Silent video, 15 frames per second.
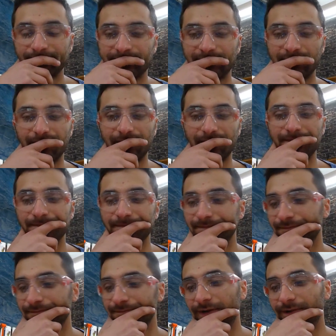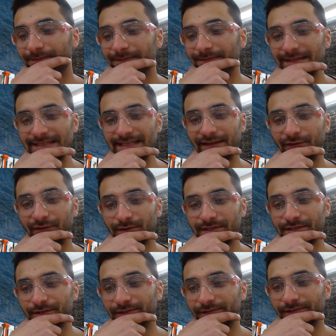Cool. Well, see everyone
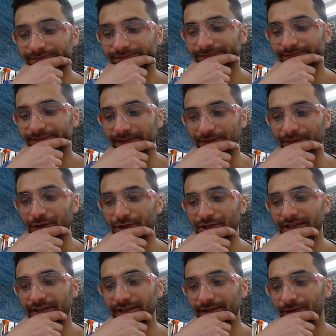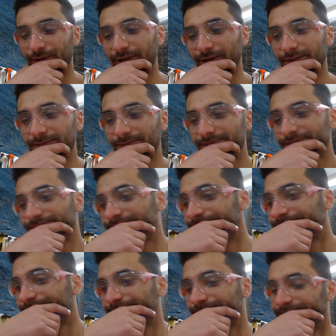soon, virtually or
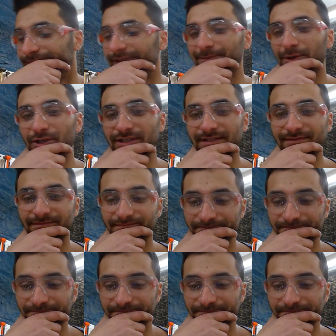in person.